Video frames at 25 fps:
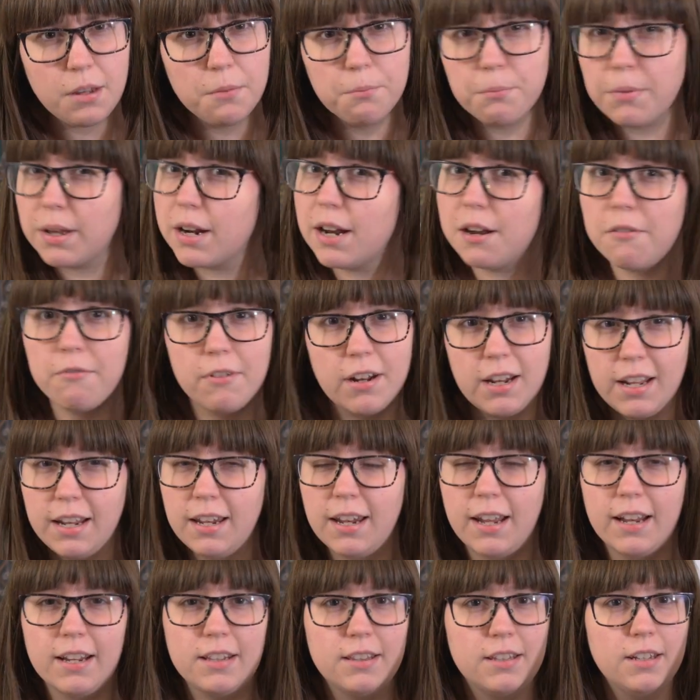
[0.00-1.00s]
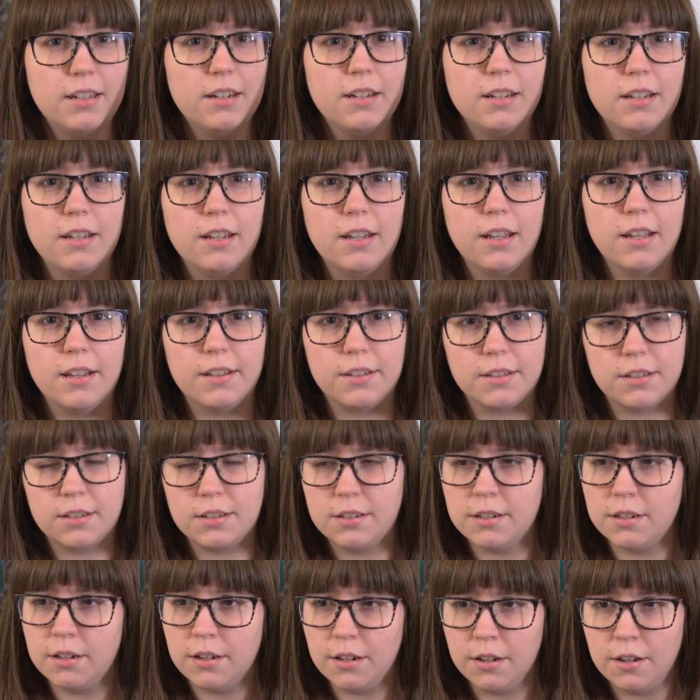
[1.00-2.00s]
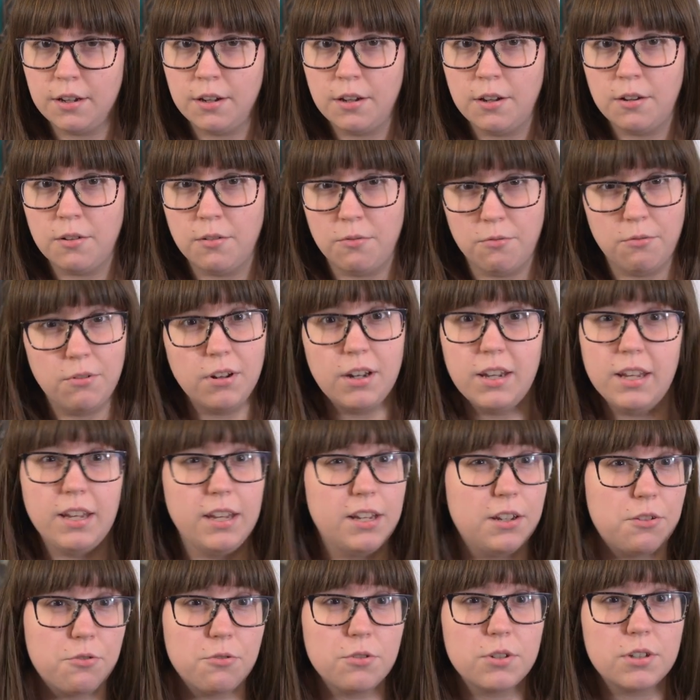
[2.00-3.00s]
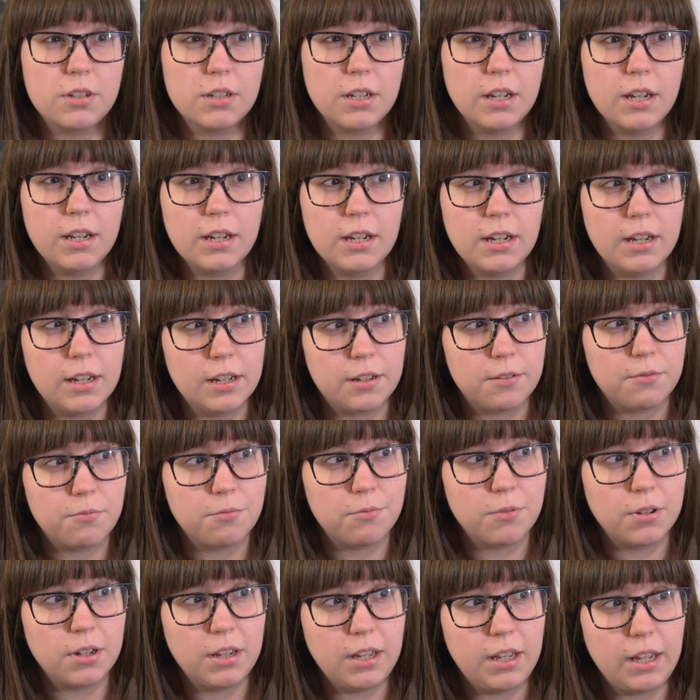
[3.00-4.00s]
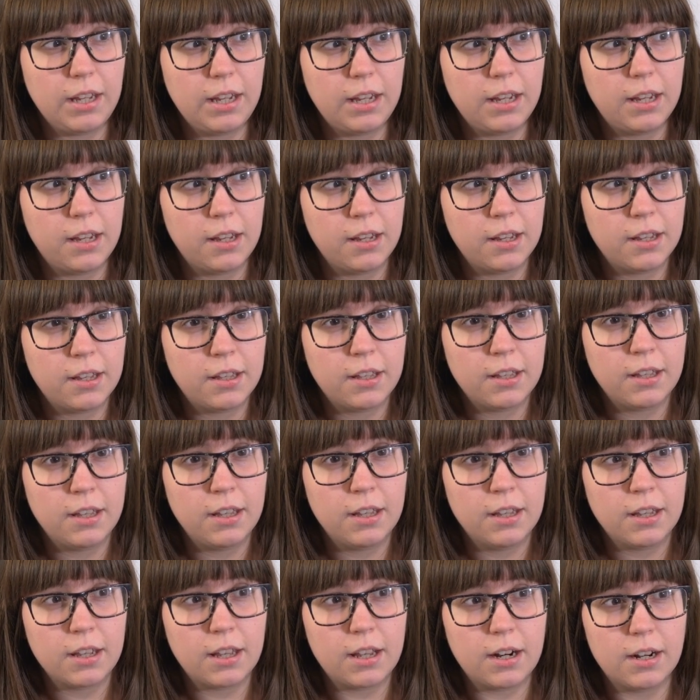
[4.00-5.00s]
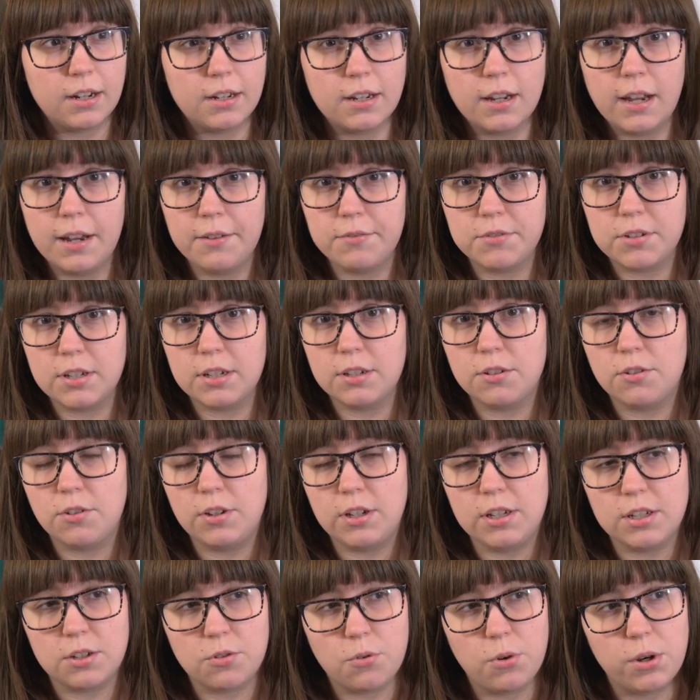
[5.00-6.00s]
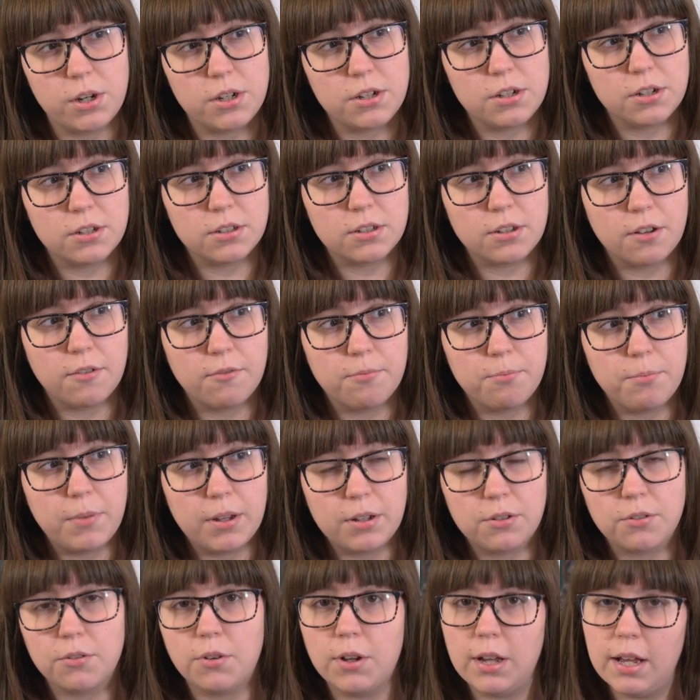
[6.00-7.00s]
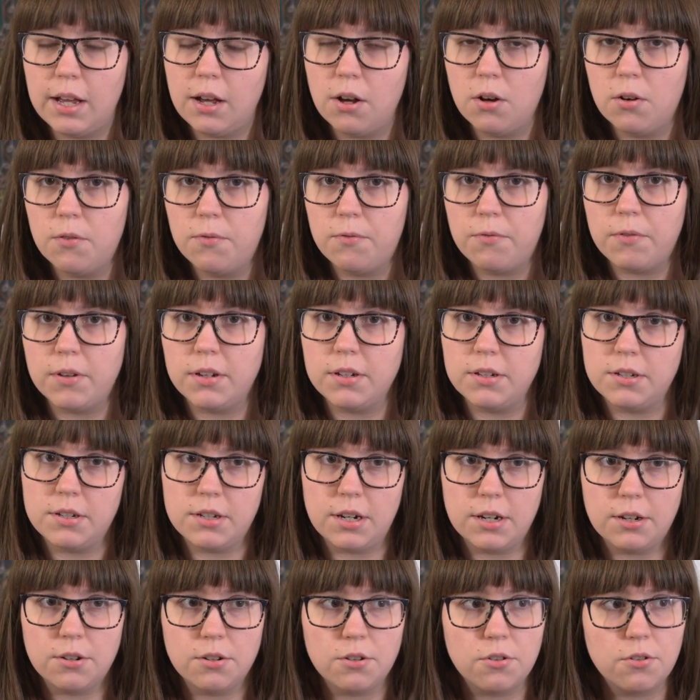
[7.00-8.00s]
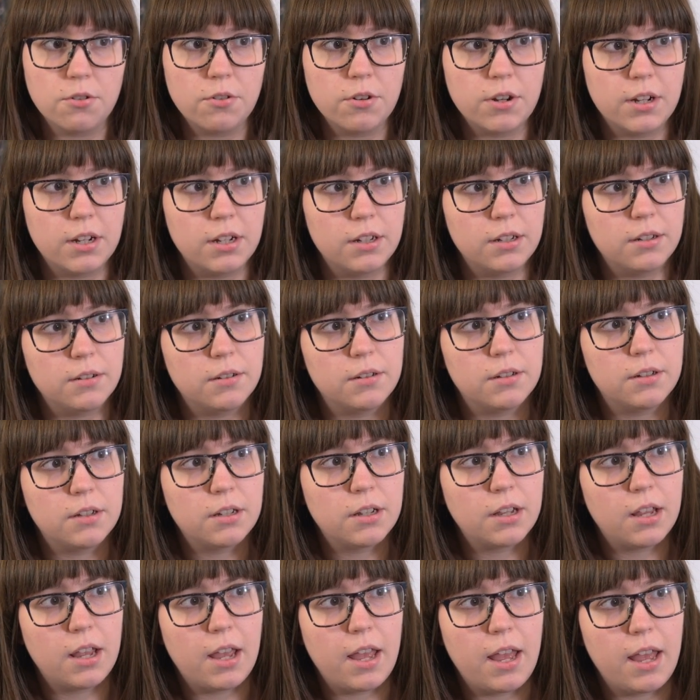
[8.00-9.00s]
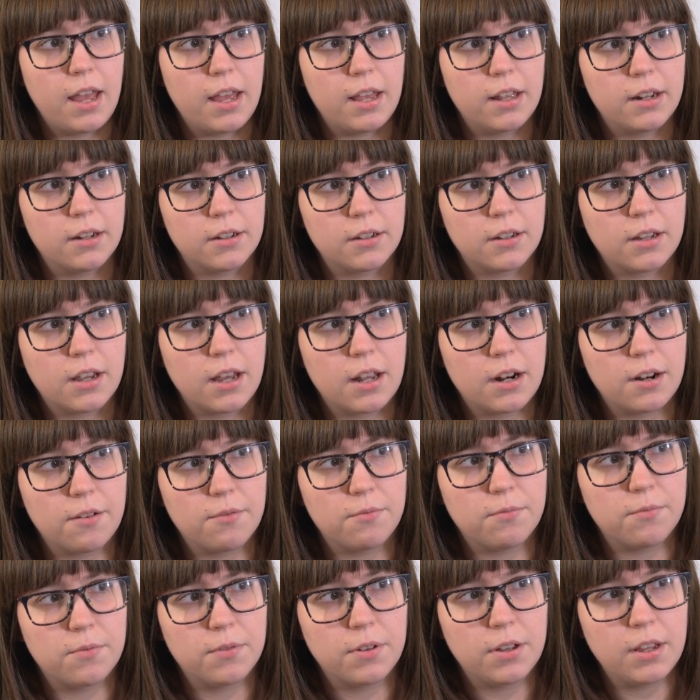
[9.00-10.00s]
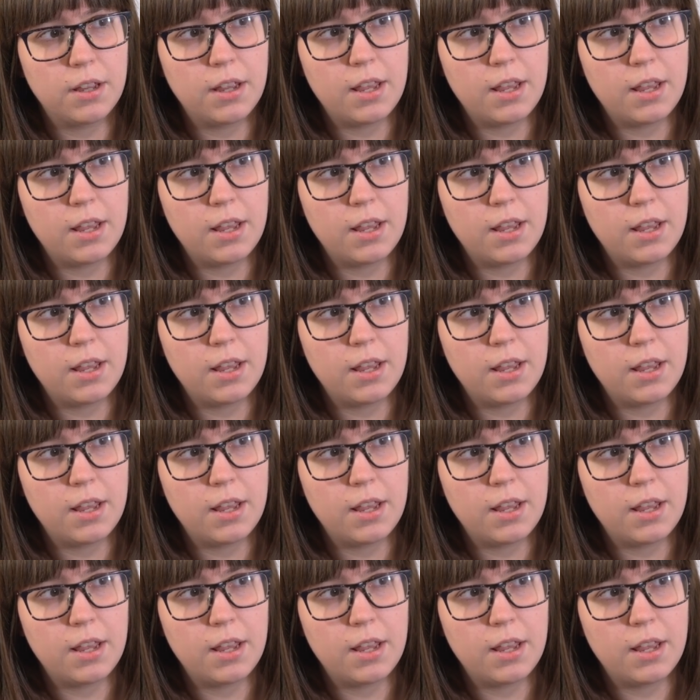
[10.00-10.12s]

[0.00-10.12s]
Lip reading: but I really liked it. It's really interesting. It really kind of dives into these questions of mental health and gender and kind of